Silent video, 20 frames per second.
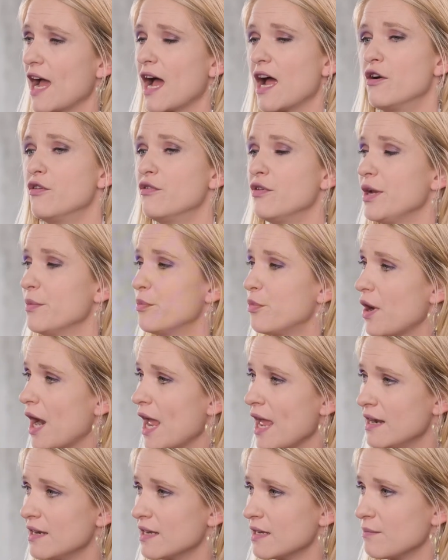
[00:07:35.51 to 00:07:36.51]
I
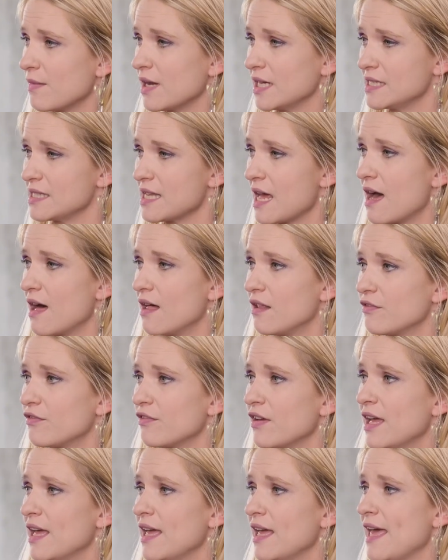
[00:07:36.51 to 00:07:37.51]
rebranded myself,
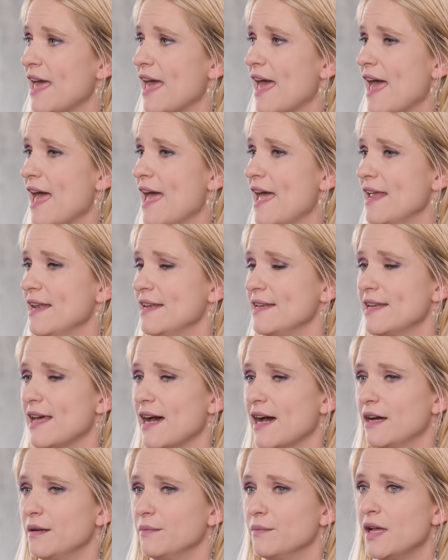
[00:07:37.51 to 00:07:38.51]
and
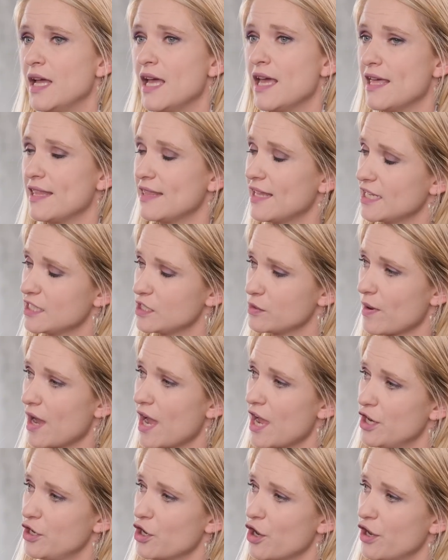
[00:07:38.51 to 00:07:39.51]
that's where
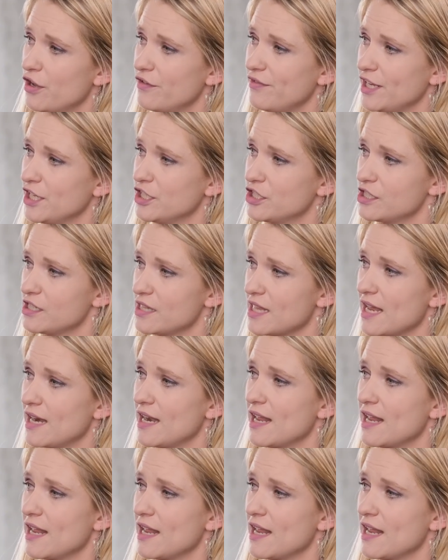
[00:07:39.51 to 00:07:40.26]
I dove into that.